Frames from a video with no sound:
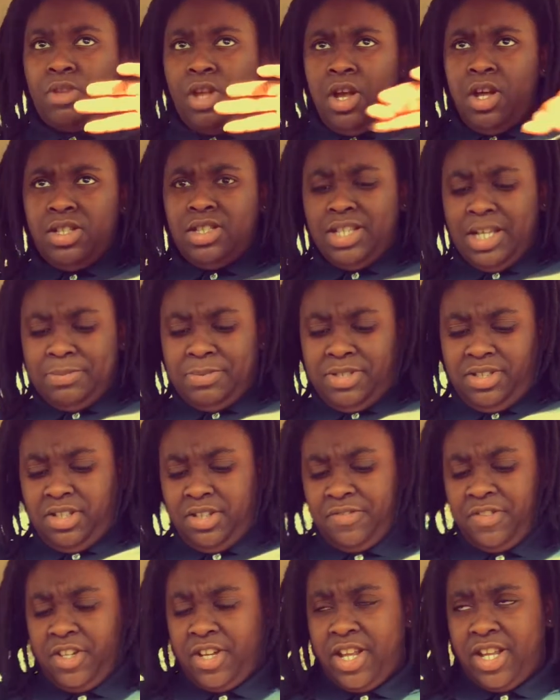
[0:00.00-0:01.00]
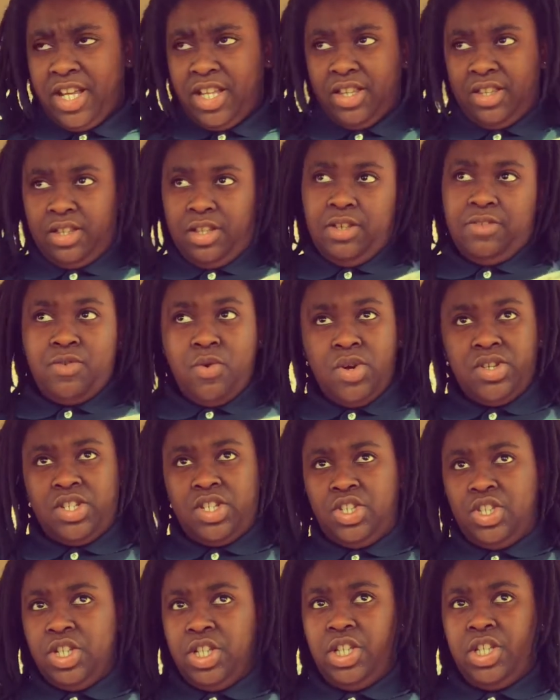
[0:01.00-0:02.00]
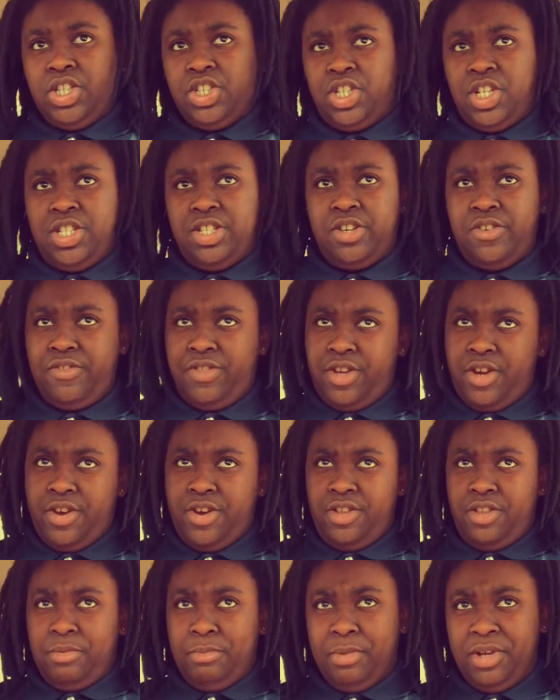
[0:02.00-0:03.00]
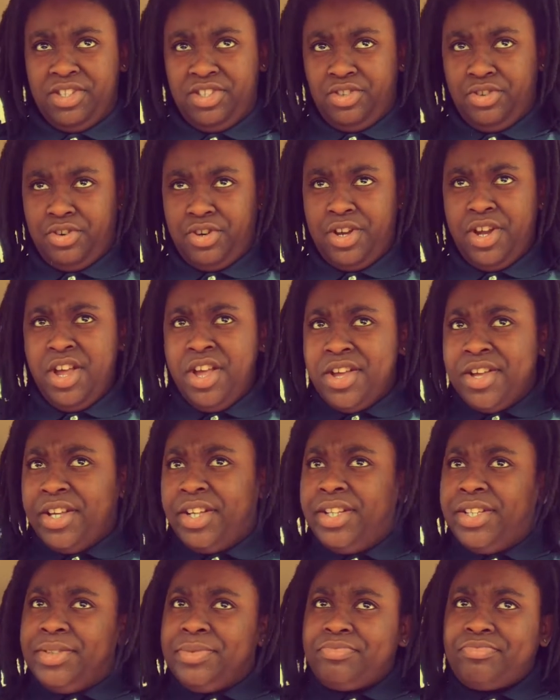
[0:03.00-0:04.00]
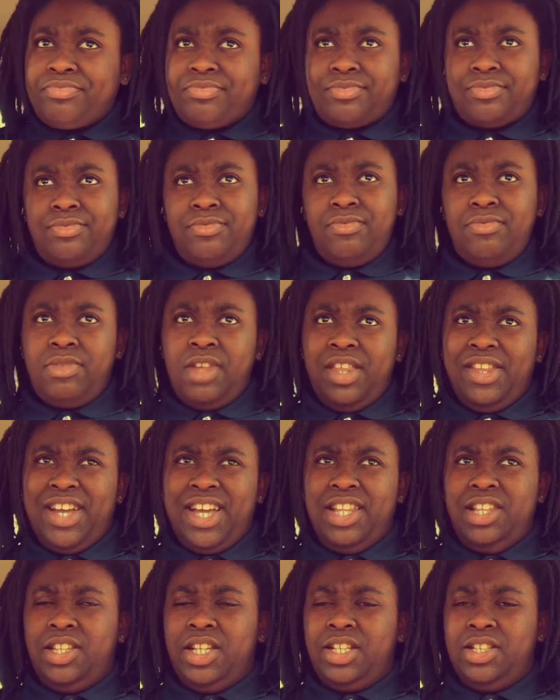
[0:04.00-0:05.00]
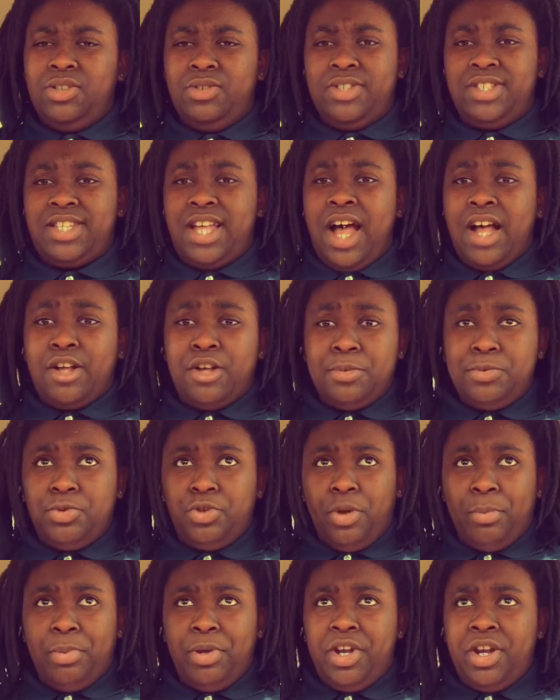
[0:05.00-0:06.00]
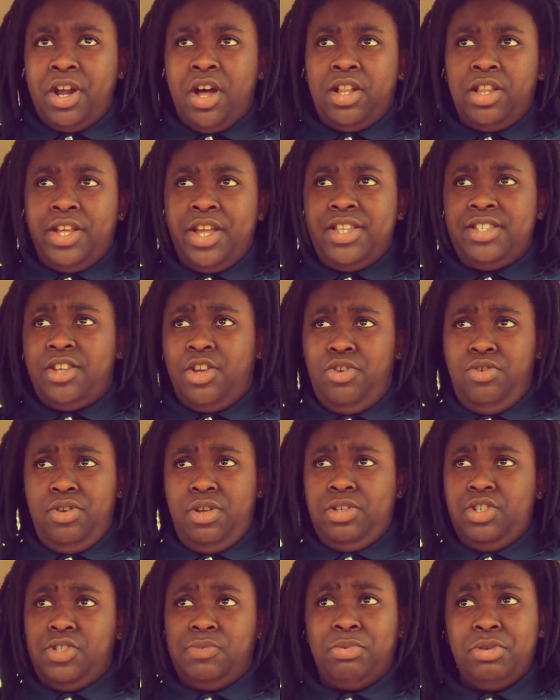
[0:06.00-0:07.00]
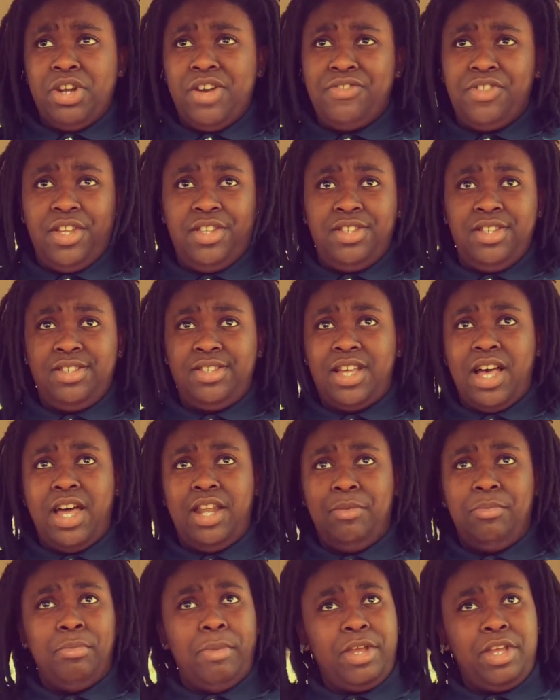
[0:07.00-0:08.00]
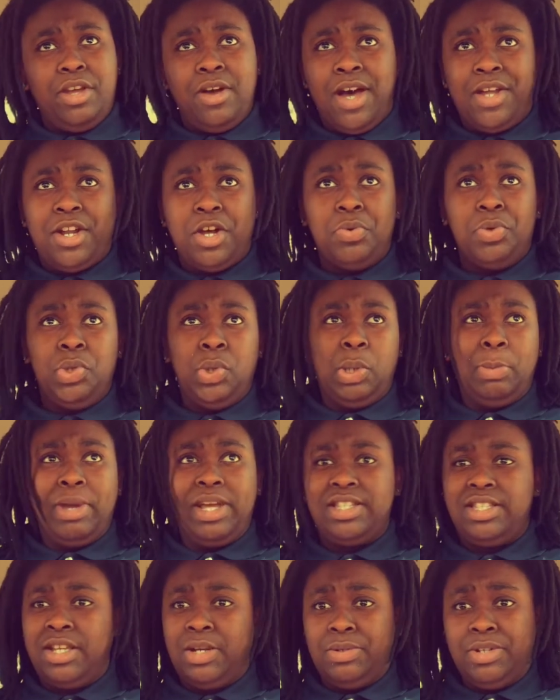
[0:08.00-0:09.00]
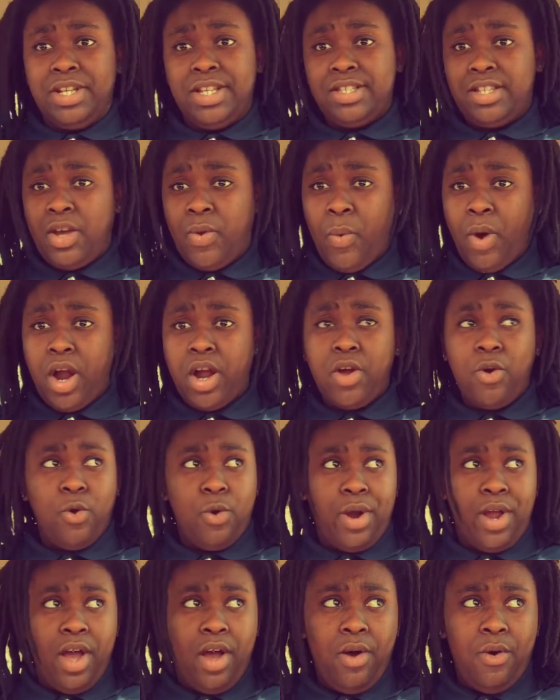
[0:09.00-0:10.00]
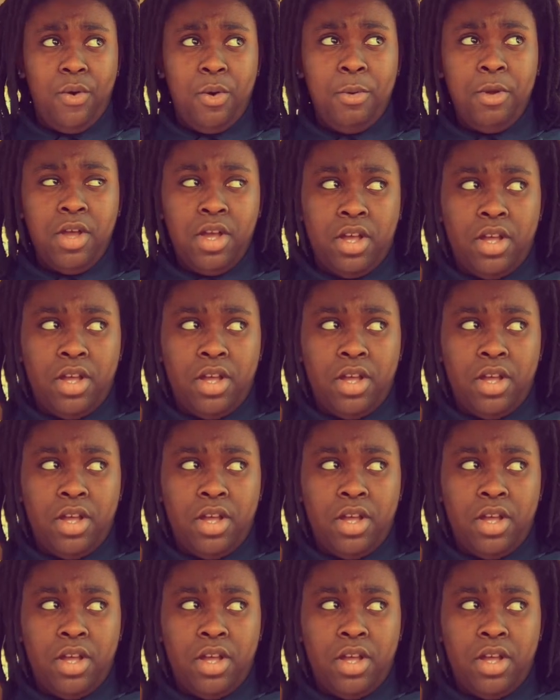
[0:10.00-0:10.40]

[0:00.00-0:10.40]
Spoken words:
all types of stuff. And then they got, of course, the chili and cheese over there and the mustard. I got like little side cups you can put it all in, so you can just put everything to the side and make your hot dog when you get back to your desk at work or at home.